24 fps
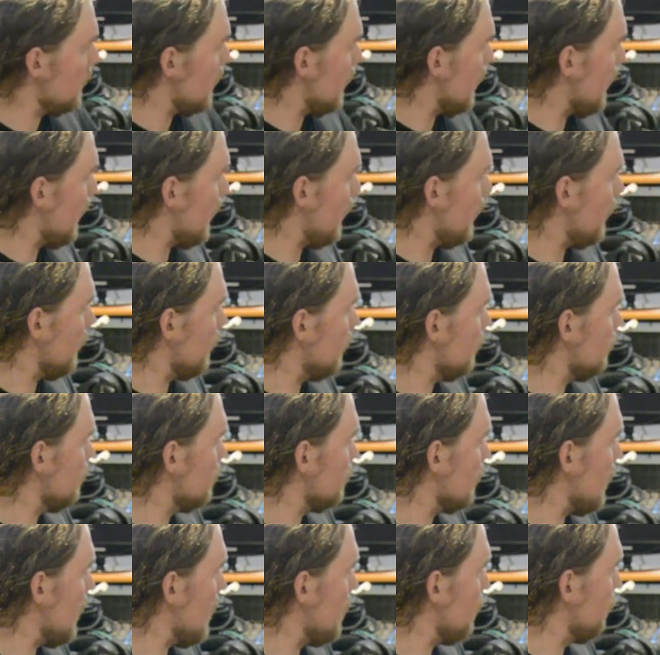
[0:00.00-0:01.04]
and
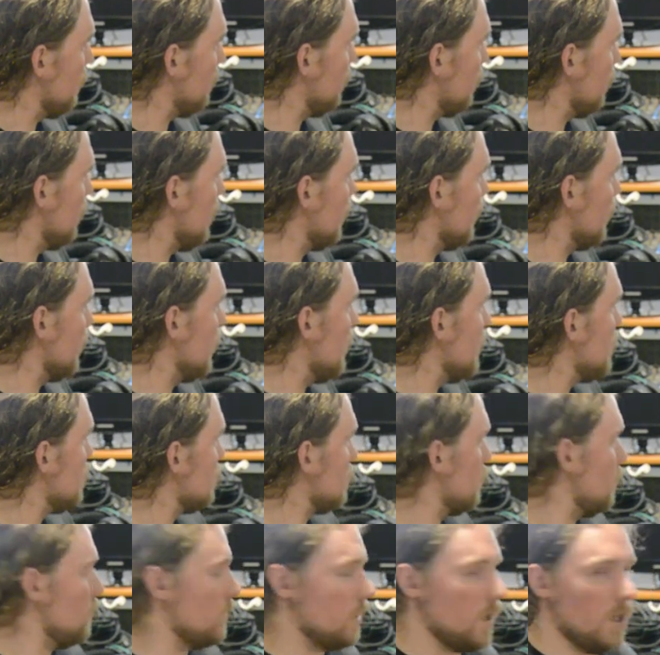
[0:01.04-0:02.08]
I would plug an
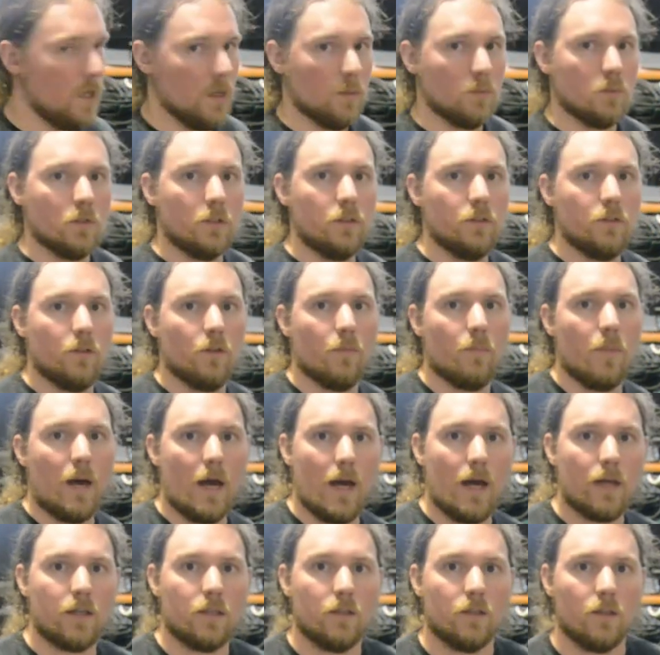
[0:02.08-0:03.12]
insert cable into the
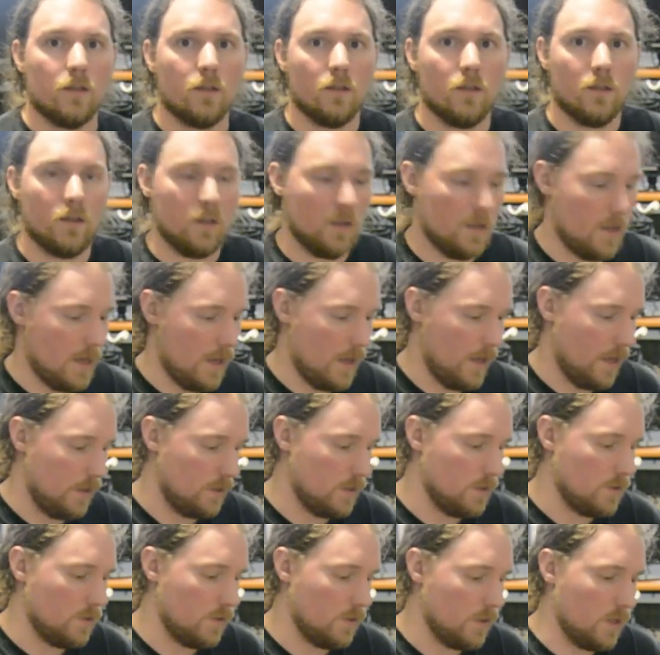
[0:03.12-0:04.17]
Mackie and
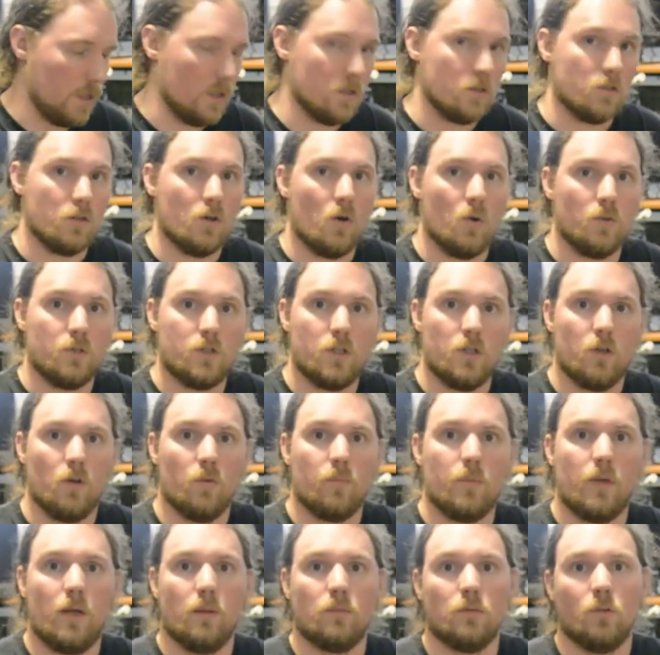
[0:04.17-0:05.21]
into the ins and outs here and
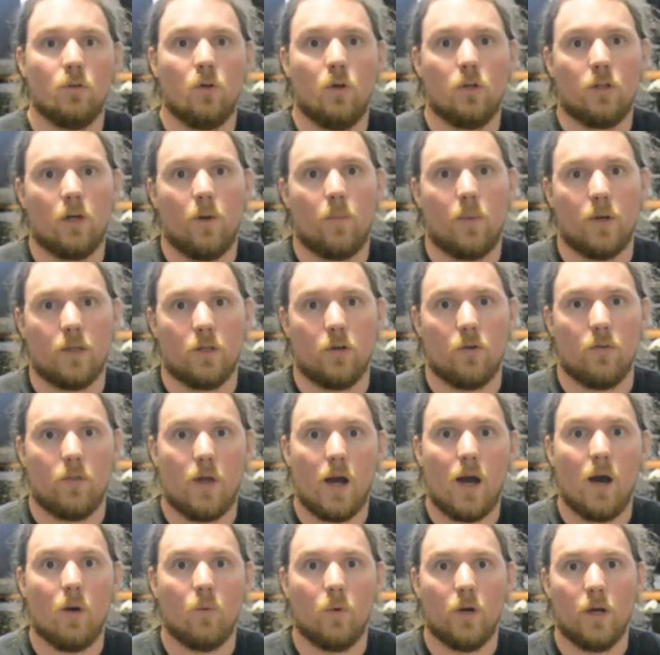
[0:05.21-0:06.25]
be able to hook up my gear
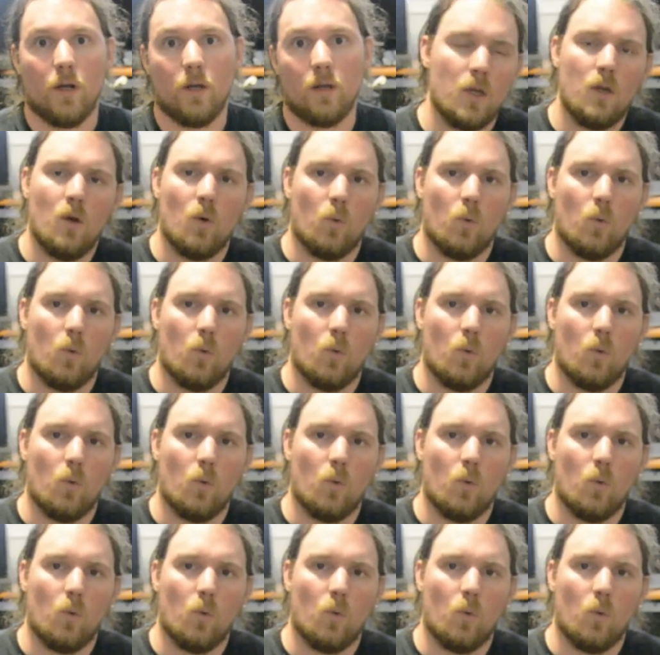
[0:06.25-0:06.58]
that way.